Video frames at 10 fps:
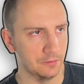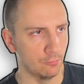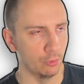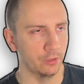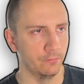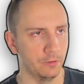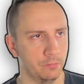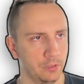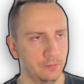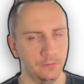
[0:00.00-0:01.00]
work with
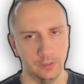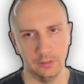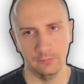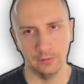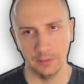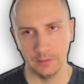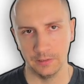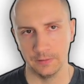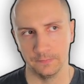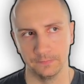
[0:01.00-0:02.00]
periphery
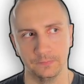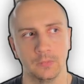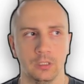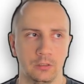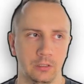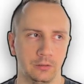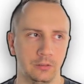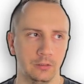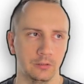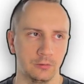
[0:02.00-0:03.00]
devices, and
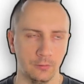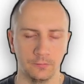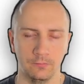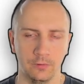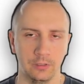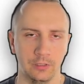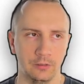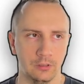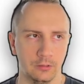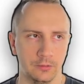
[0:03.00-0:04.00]
the software
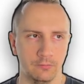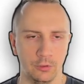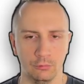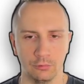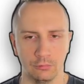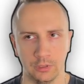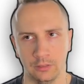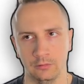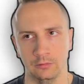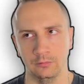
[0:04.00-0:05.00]
interrupts we use to
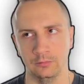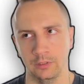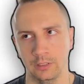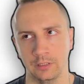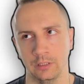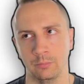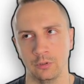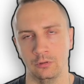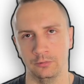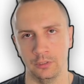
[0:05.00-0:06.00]
handle
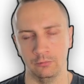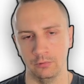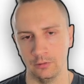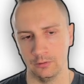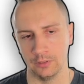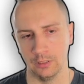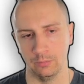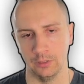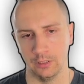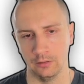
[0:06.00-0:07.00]
exceptional situations
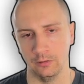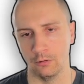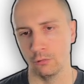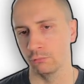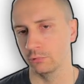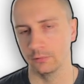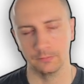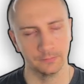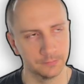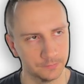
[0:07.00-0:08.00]
happening in the code,
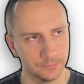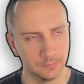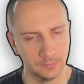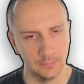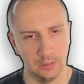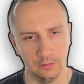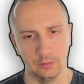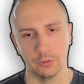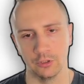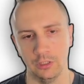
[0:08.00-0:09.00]
in
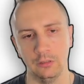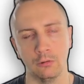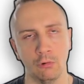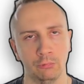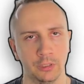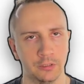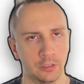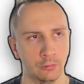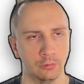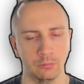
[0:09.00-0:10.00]
the machine code
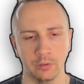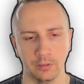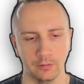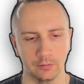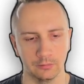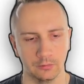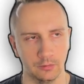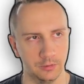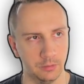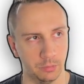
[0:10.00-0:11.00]
executed by the
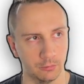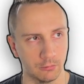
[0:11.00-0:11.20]
CPU